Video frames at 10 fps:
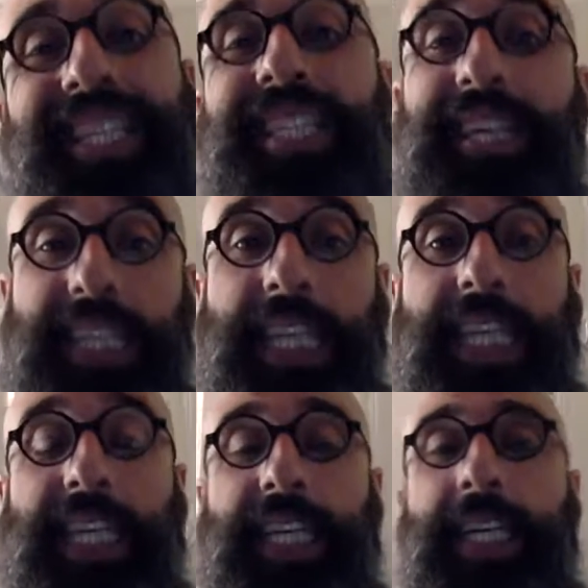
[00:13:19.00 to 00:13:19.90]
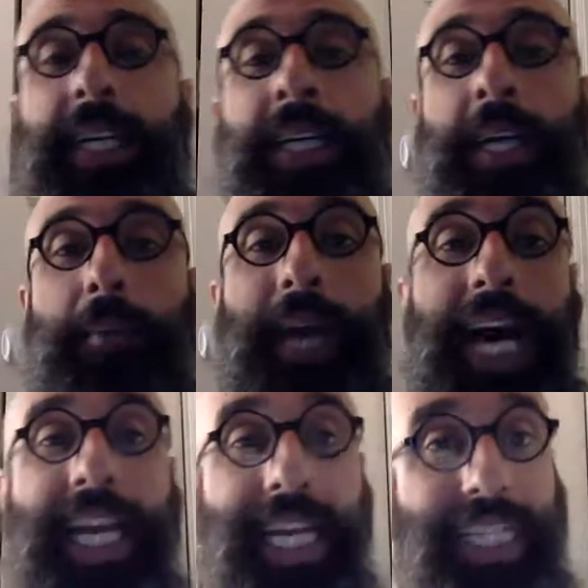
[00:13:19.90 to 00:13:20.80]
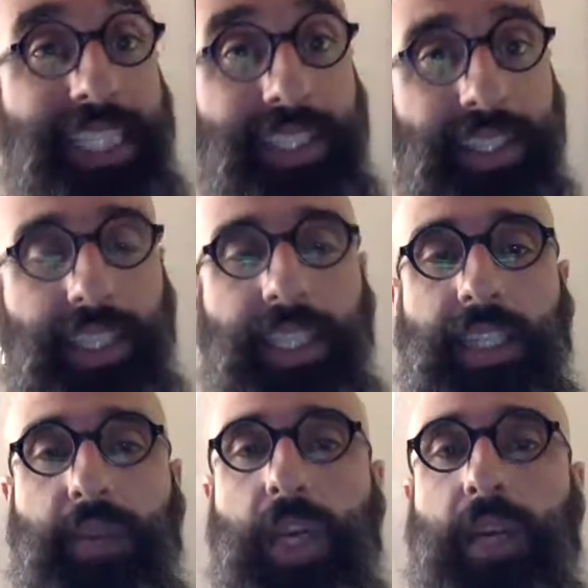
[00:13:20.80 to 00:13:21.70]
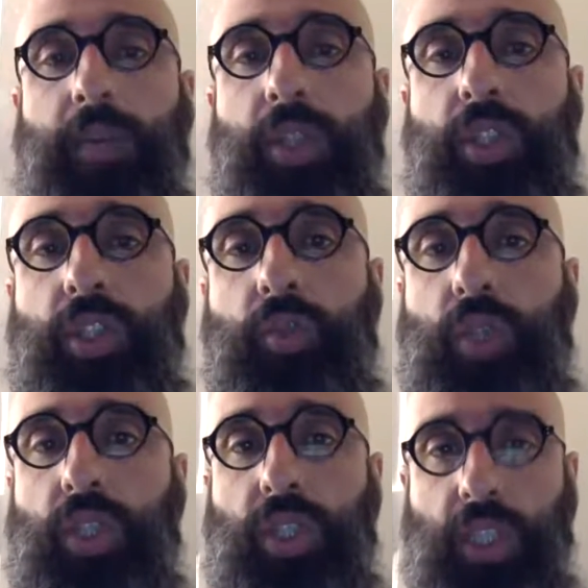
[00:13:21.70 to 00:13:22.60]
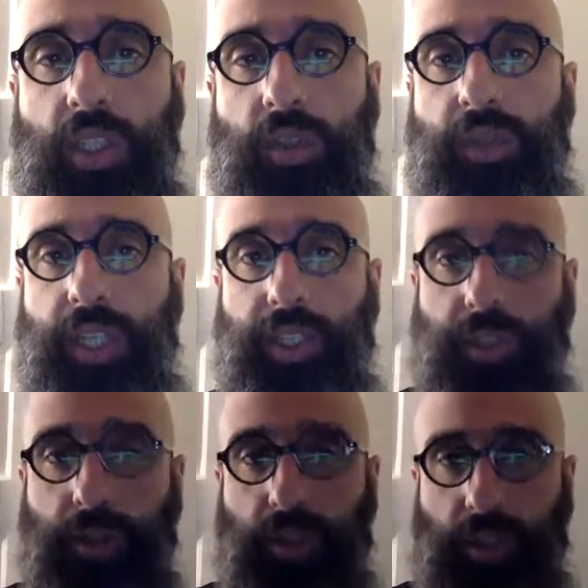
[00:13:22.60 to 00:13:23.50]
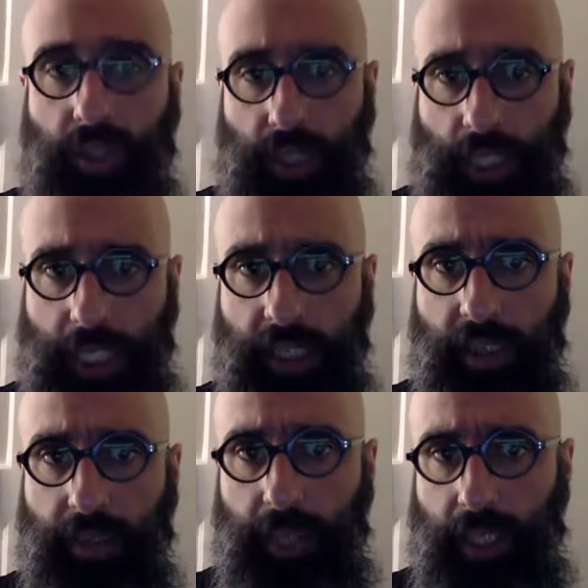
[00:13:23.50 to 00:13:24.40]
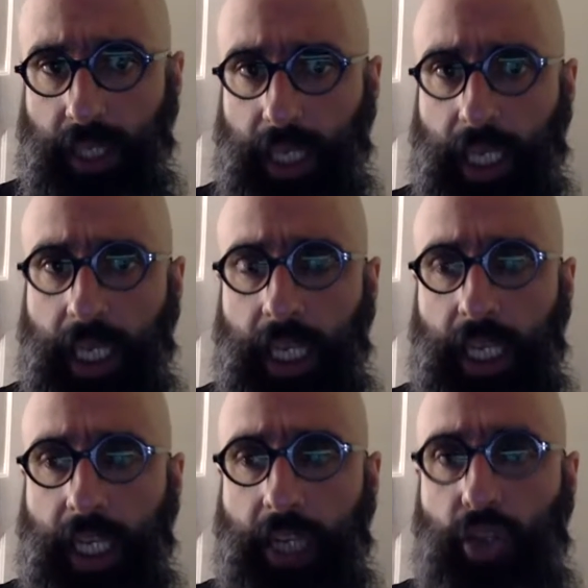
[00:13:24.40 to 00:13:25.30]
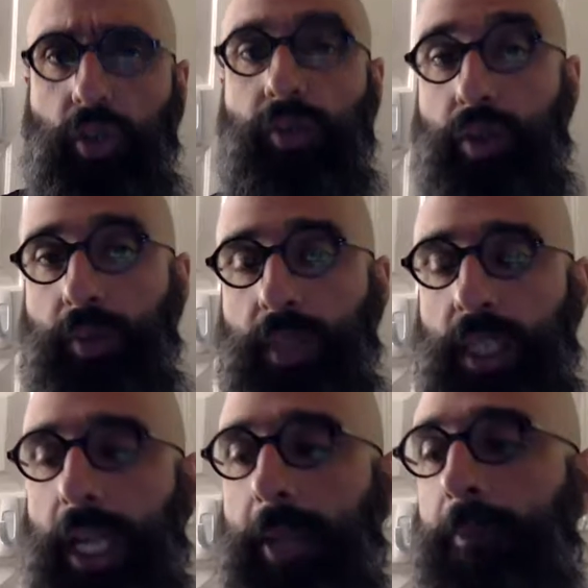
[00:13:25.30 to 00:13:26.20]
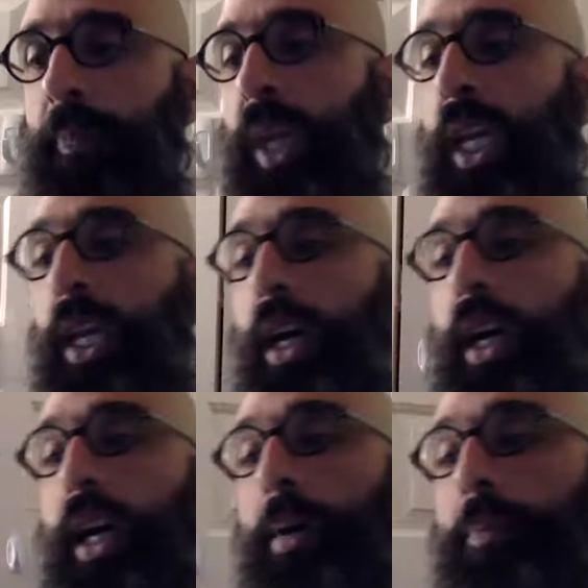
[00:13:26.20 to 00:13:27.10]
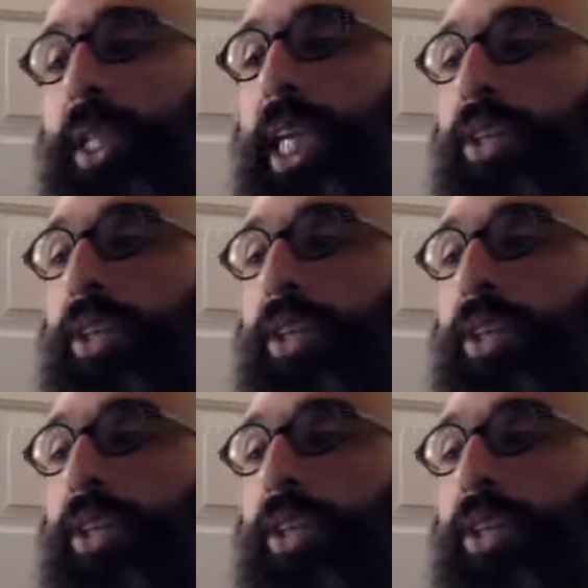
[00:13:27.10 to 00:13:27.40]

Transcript: sound like a bad idea in Iran, which is still very new to this idea of being a uniform state. But yeah,